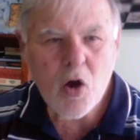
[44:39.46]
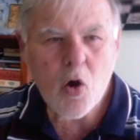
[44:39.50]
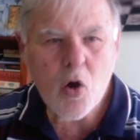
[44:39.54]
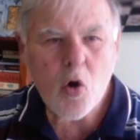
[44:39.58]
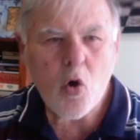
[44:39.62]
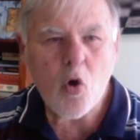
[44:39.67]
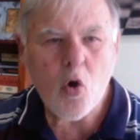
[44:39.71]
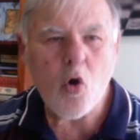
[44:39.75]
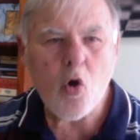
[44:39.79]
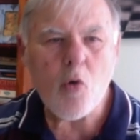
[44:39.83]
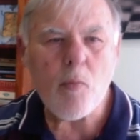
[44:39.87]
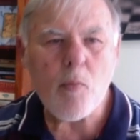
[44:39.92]

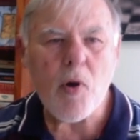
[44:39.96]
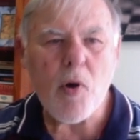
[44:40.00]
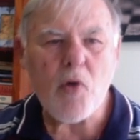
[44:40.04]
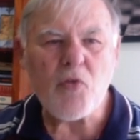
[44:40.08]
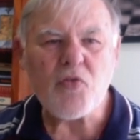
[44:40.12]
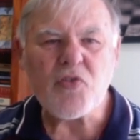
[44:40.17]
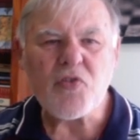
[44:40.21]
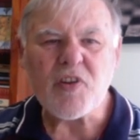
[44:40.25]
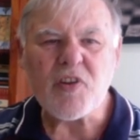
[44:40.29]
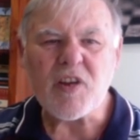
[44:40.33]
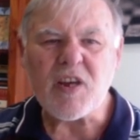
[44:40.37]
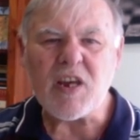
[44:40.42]

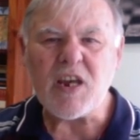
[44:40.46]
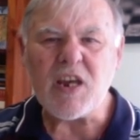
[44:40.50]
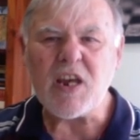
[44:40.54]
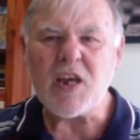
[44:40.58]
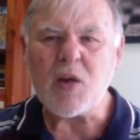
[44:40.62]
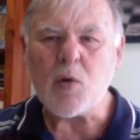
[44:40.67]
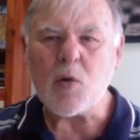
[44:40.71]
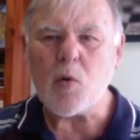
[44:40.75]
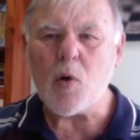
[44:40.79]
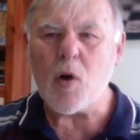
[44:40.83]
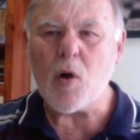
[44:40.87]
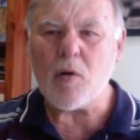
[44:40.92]
Almost
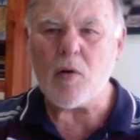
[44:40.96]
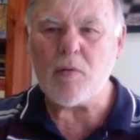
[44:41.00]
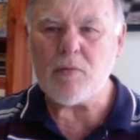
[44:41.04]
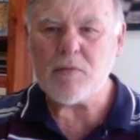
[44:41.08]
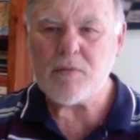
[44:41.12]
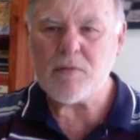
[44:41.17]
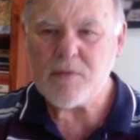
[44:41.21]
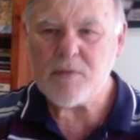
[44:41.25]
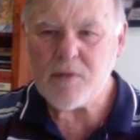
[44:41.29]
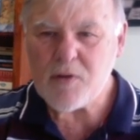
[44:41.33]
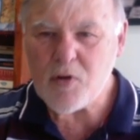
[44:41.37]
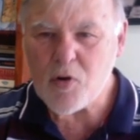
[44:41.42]
equal.
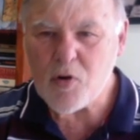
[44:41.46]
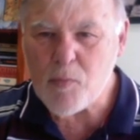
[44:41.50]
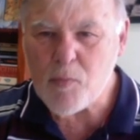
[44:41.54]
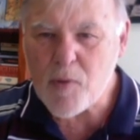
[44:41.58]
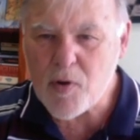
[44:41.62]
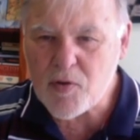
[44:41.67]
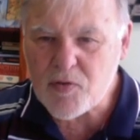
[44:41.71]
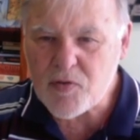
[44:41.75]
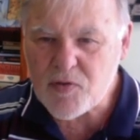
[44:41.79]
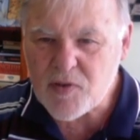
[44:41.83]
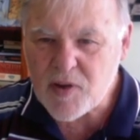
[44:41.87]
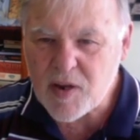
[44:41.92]

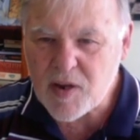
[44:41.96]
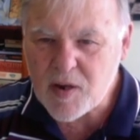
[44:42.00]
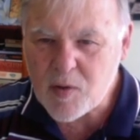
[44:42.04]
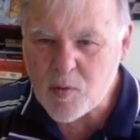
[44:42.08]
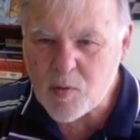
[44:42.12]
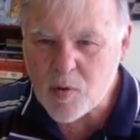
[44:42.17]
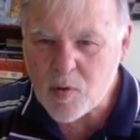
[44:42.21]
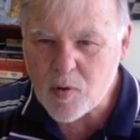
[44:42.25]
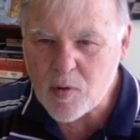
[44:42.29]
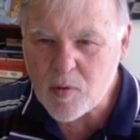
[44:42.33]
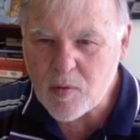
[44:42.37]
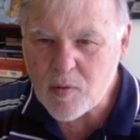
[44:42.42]
Almost
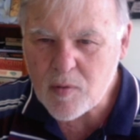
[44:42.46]
equal.